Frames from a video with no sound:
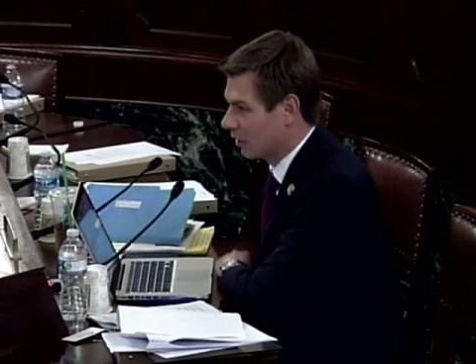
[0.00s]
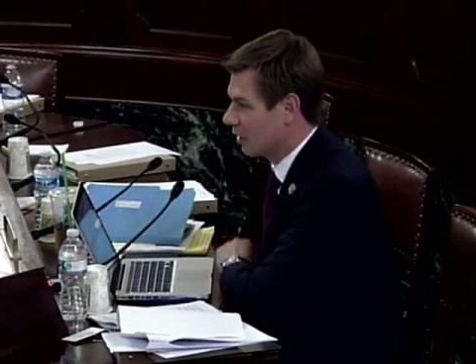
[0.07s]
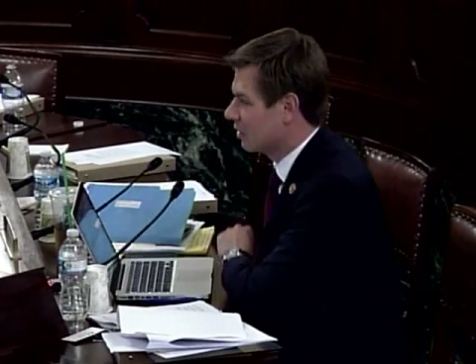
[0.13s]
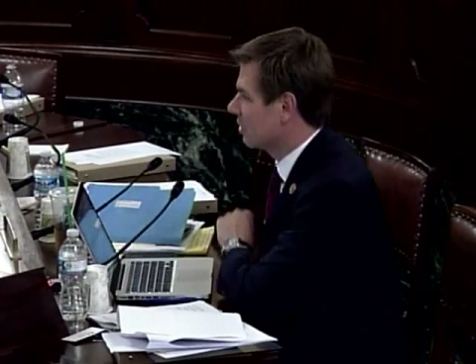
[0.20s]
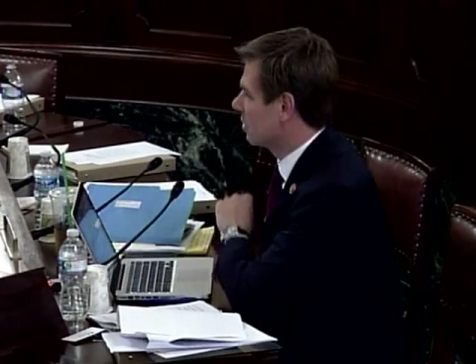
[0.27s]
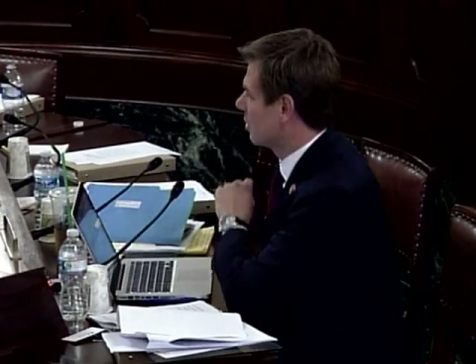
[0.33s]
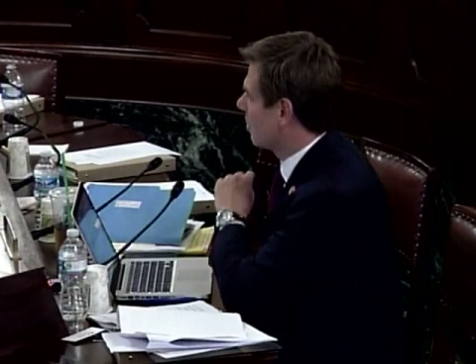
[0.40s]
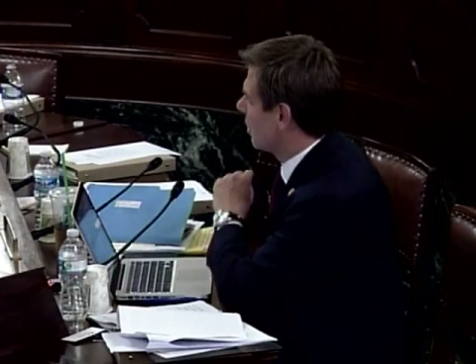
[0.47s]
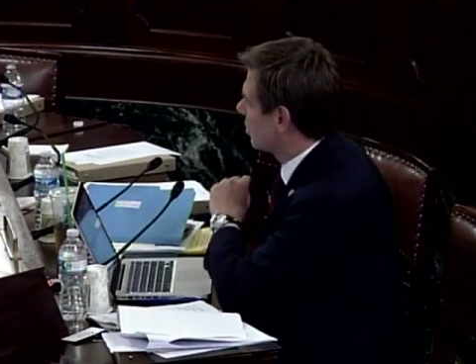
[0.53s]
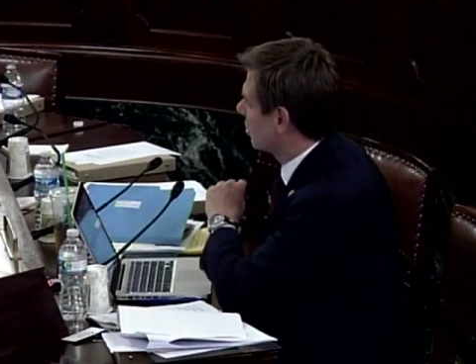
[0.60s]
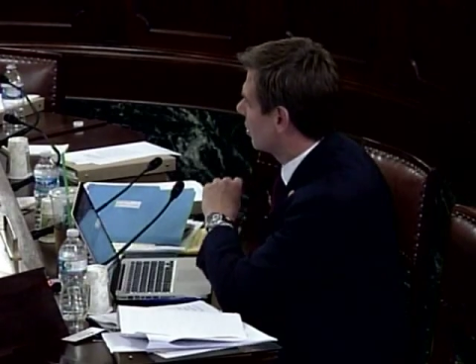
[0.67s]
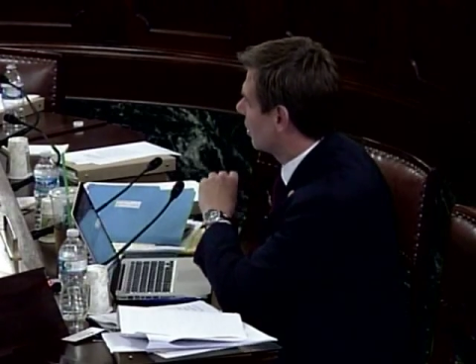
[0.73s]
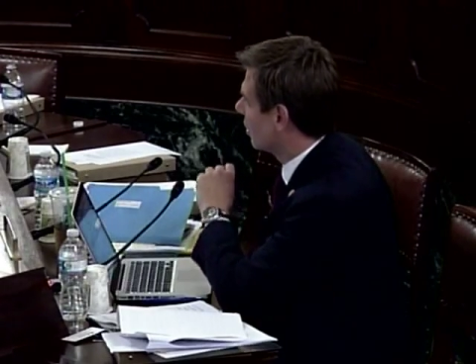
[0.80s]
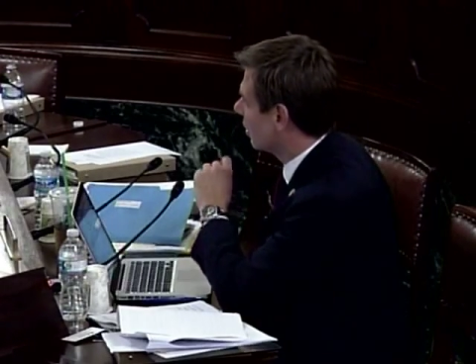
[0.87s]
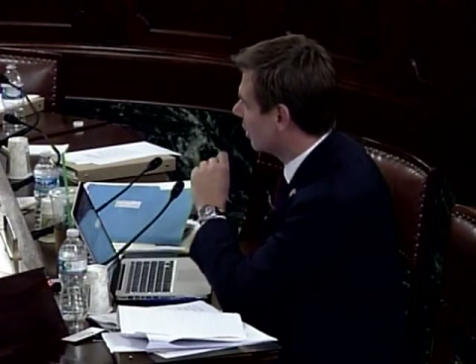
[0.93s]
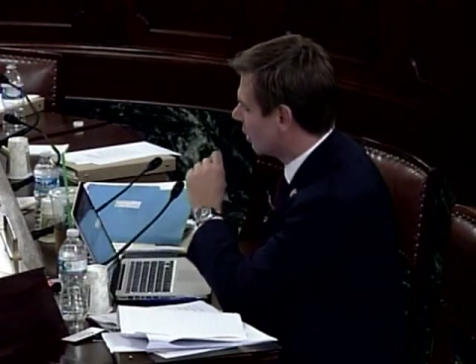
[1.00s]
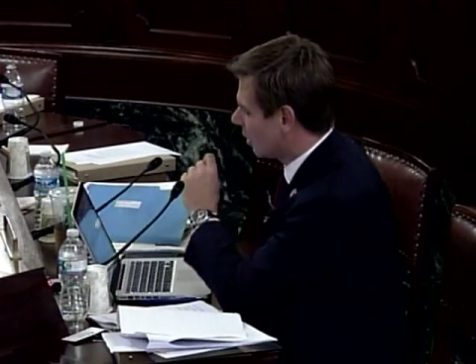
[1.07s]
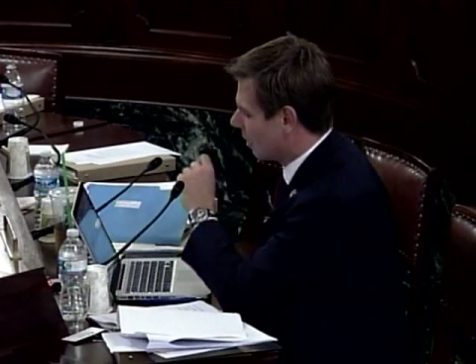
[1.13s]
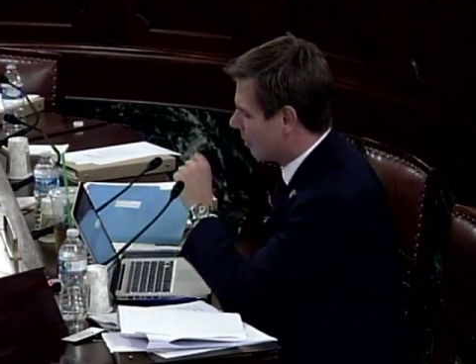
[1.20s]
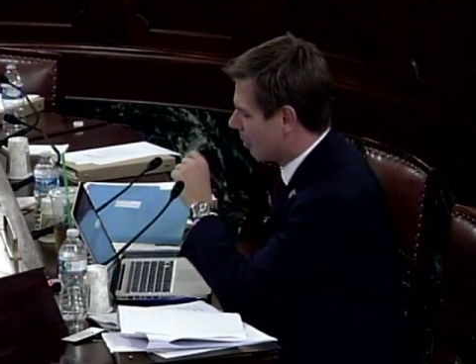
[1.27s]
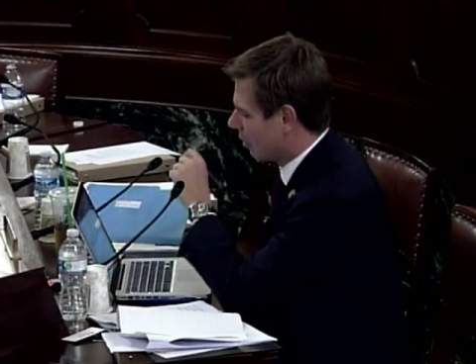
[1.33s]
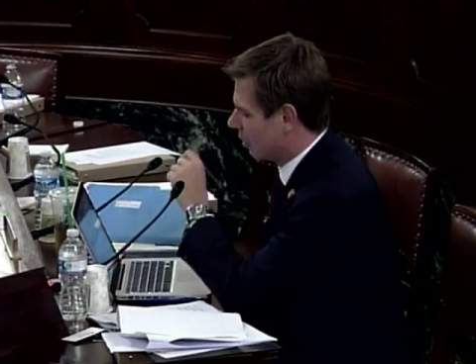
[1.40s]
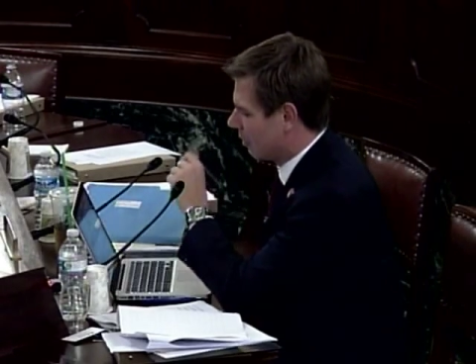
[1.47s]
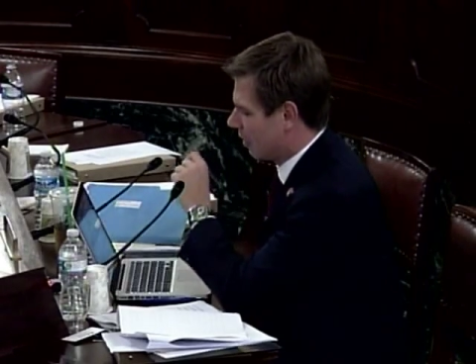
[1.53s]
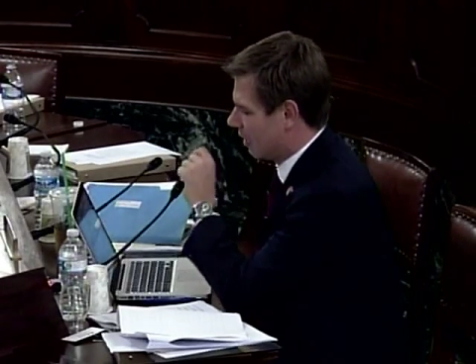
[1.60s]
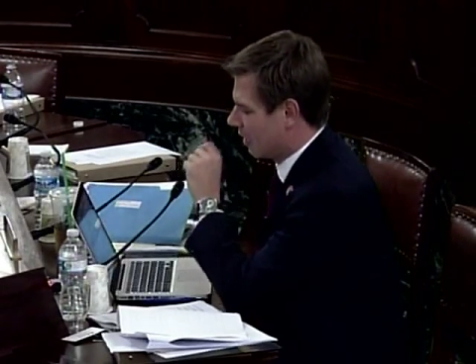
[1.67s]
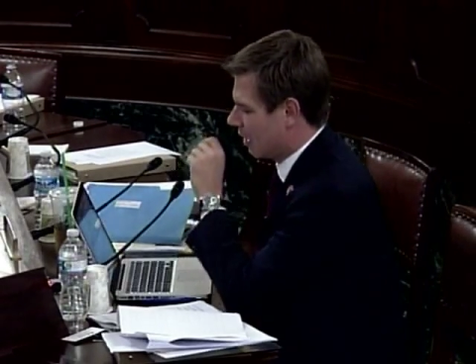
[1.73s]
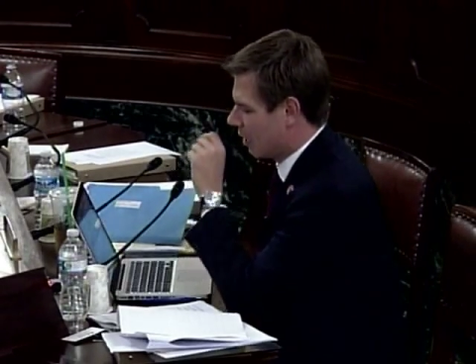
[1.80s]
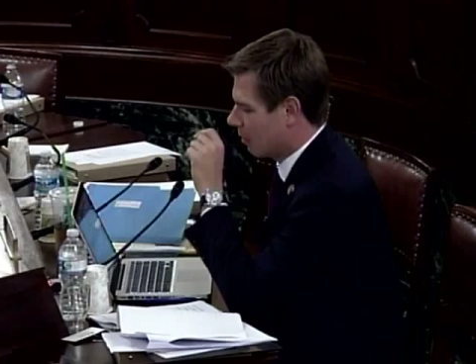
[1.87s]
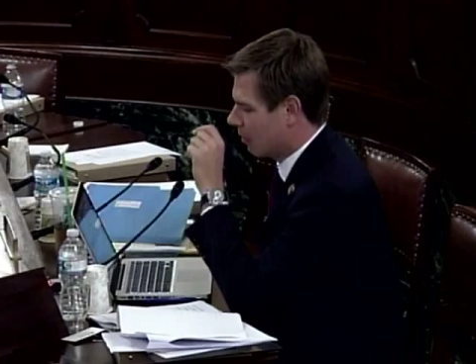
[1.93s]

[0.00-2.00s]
This is especially important right now.